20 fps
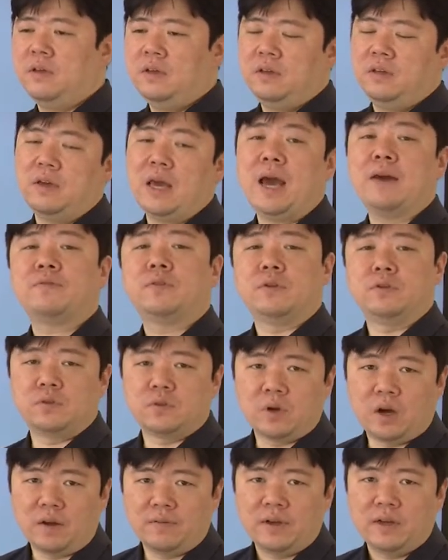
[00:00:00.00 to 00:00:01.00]
you have to use
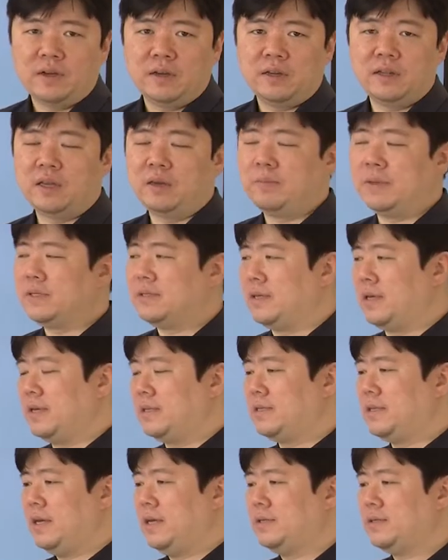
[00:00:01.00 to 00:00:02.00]
Java in
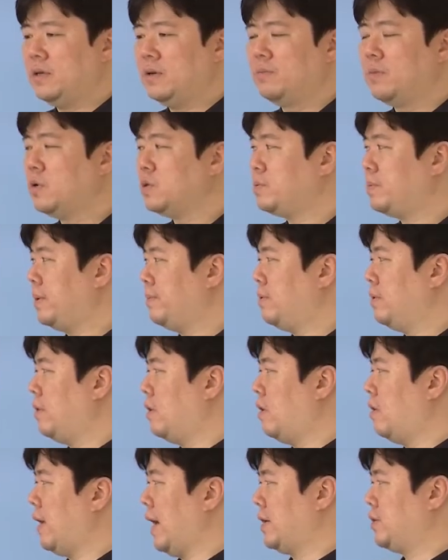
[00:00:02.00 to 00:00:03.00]
APCSA. So most people
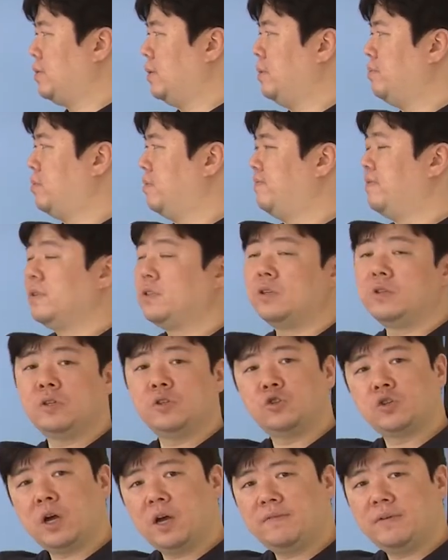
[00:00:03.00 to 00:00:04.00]
are actually proficient
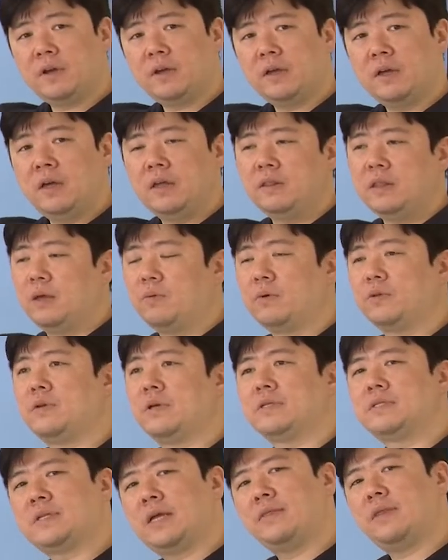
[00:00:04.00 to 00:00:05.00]
in Java. They want to
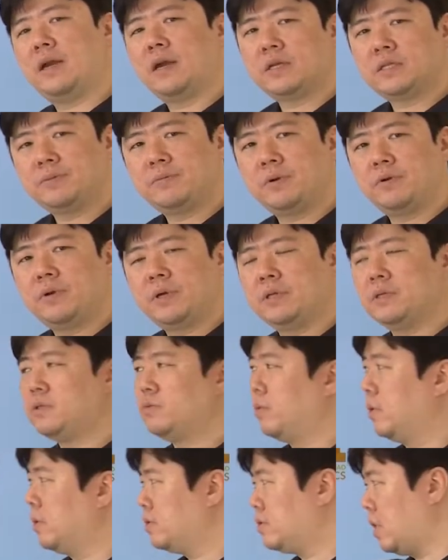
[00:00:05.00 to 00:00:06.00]
extend that
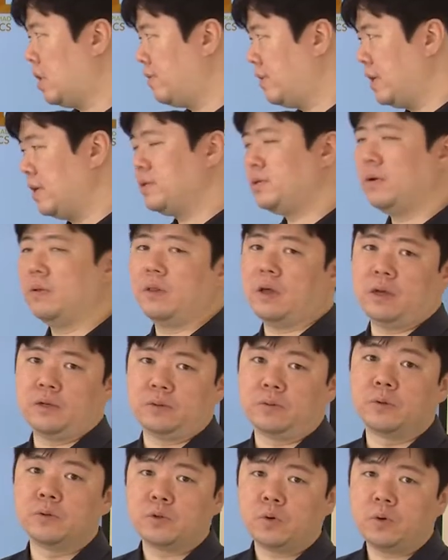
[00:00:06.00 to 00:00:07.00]
experience. Well, Java is your
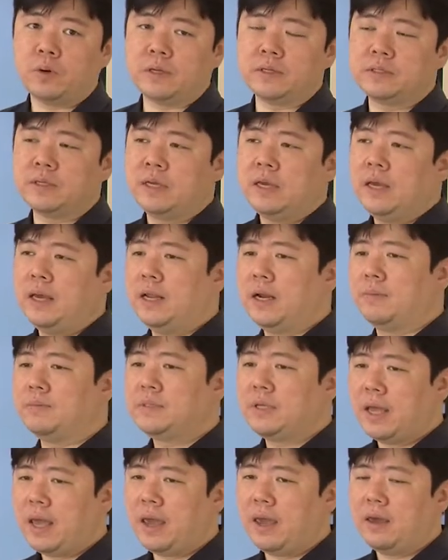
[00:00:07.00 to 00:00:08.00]
logical choice. And I'm
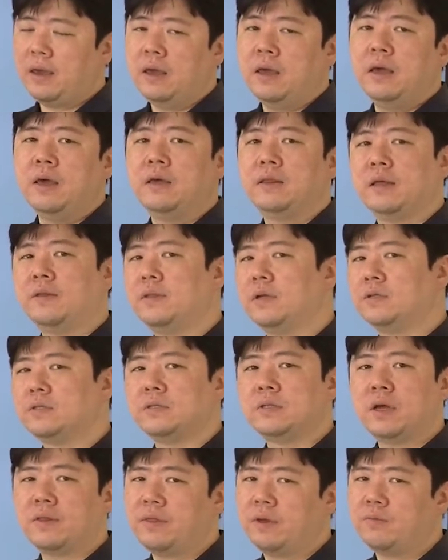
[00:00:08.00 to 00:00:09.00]
saying that there's
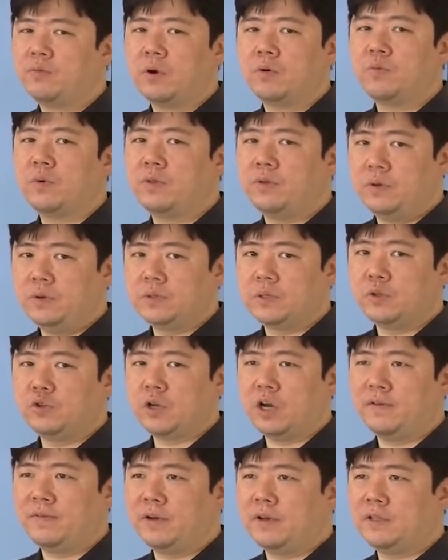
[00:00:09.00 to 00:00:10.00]
nothing wrong with using
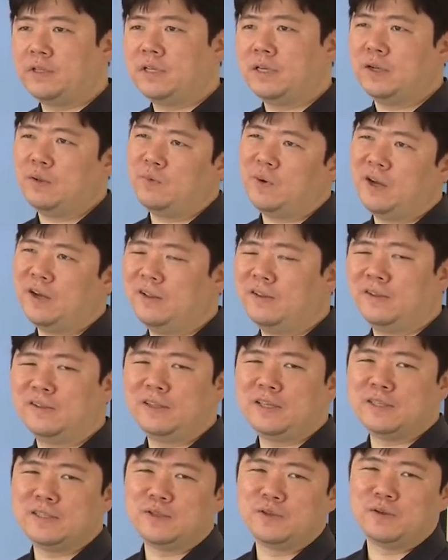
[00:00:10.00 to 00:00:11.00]
Java until, well, at
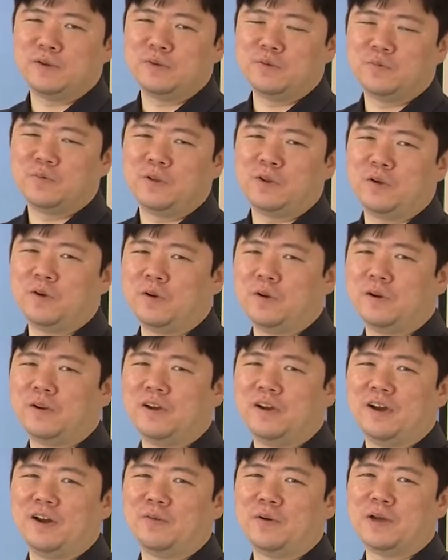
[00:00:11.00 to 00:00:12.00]
least when you're
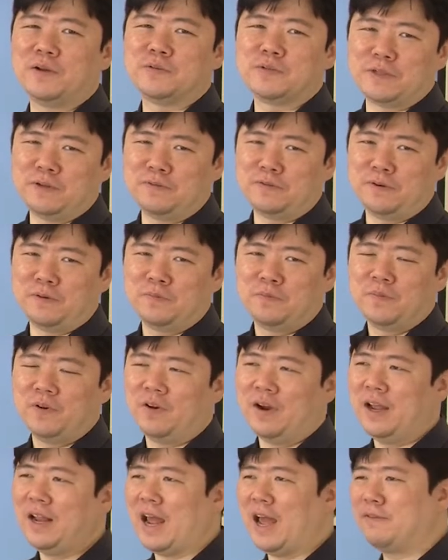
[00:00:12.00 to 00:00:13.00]
around silver.
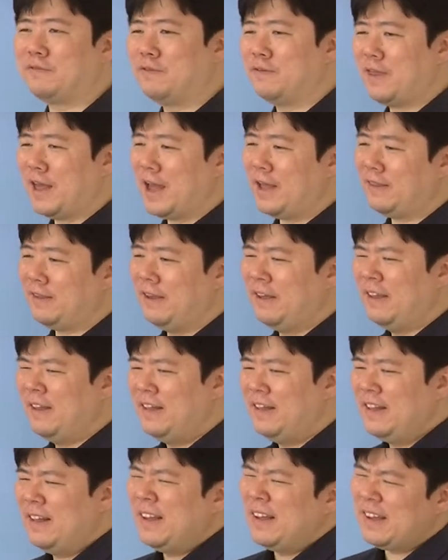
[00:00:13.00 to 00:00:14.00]
Right? After that,
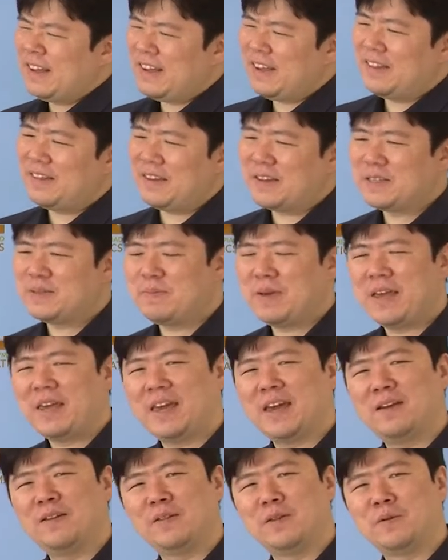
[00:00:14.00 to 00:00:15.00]
things may
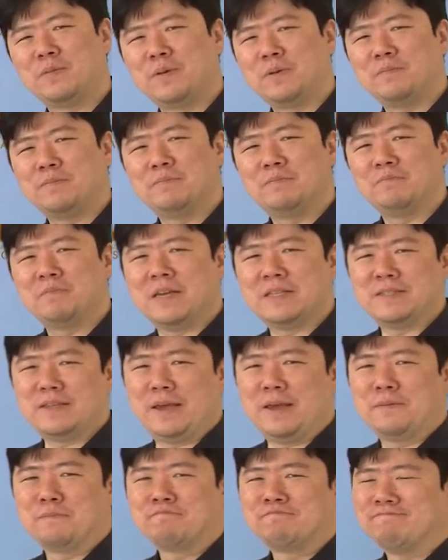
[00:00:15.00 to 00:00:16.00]
get a little bit
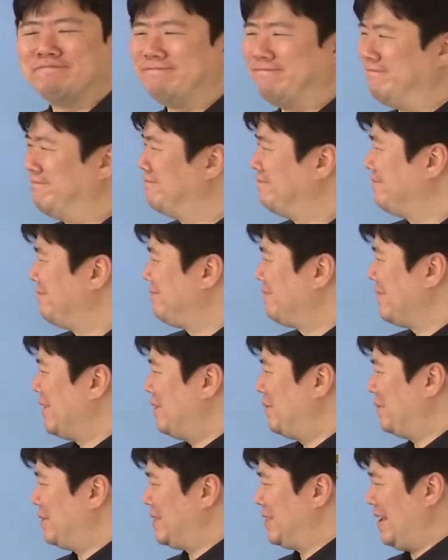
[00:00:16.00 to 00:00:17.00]
messy.
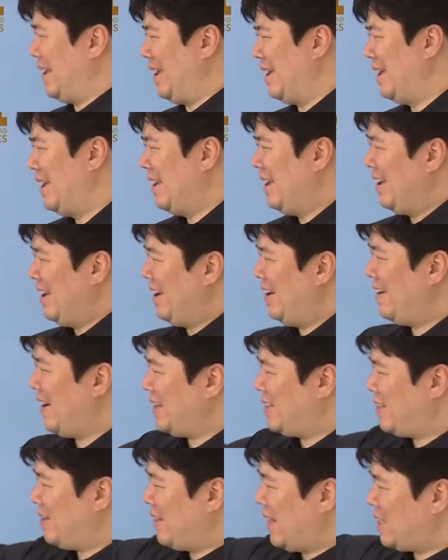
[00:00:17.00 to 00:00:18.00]
We'll see. All
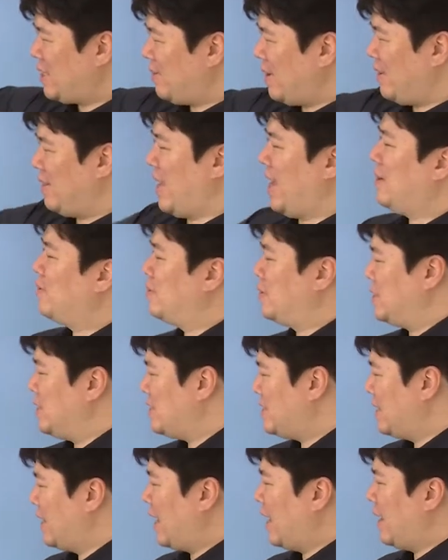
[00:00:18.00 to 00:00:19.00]
right, so that's about
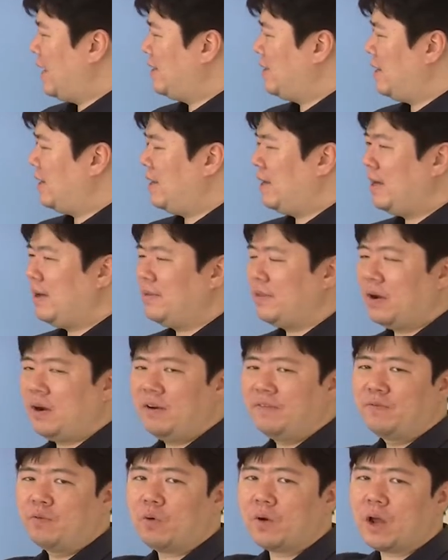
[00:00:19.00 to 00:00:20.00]
languages. And there
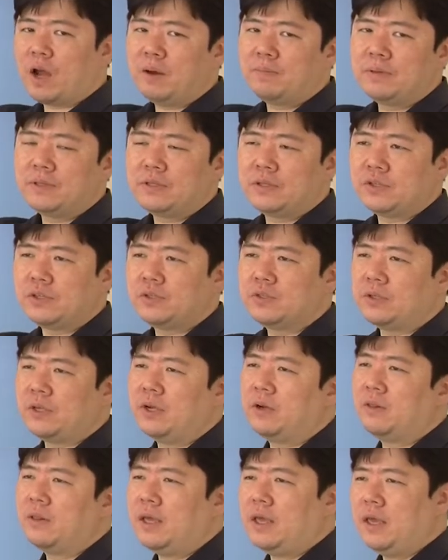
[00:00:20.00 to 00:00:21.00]
are 4 competitions
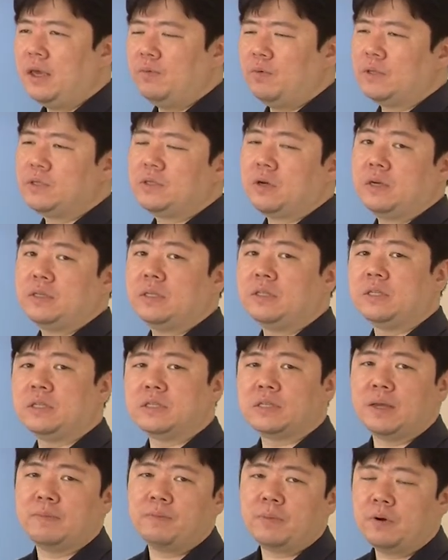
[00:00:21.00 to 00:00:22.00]
yearly. One starts in
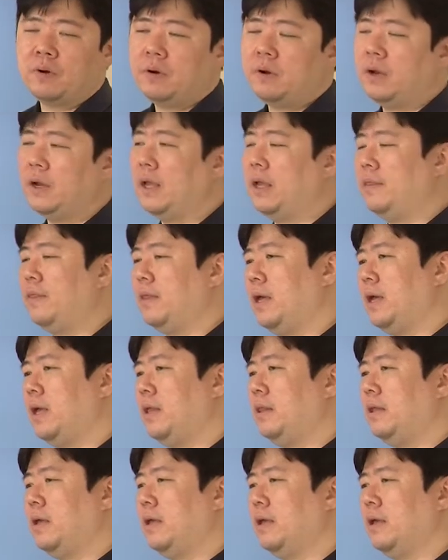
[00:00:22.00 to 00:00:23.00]
December, and
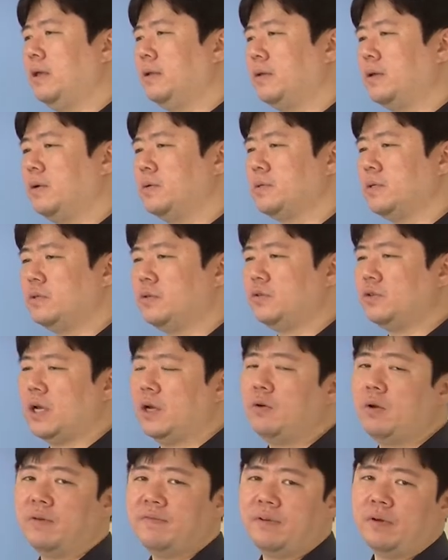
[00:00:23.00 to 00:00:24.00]
then it goes on to
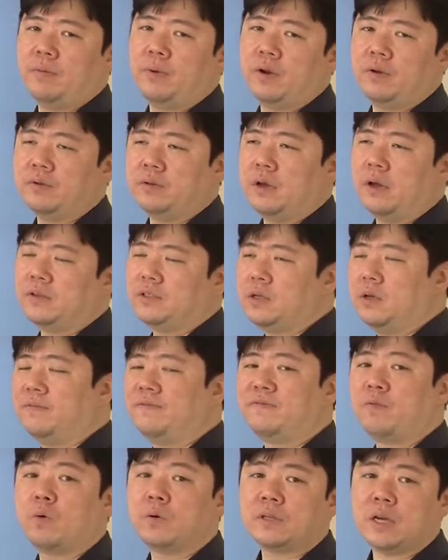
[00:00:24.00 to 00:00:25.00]
January, February, and so
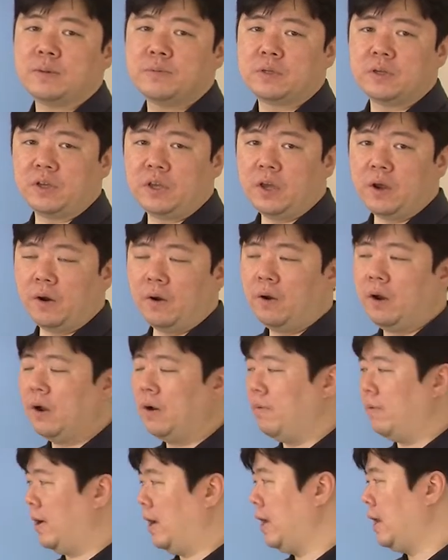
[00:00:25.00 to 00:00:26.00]
4 times a year,
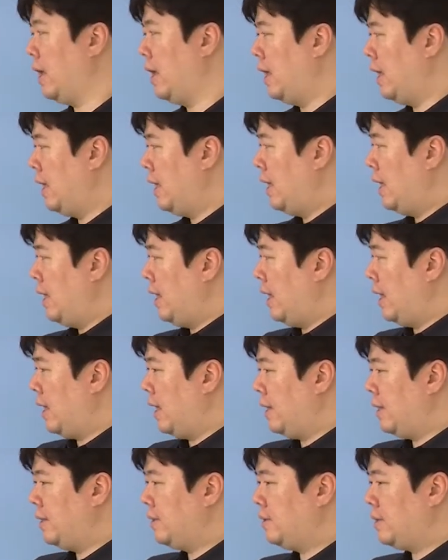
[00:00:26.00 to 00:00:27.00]
right?
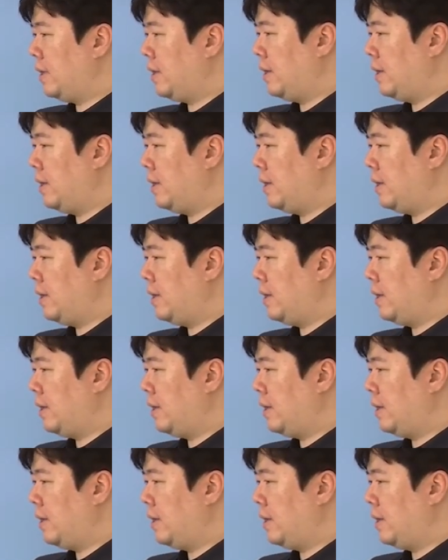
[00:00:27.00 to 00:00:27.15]
And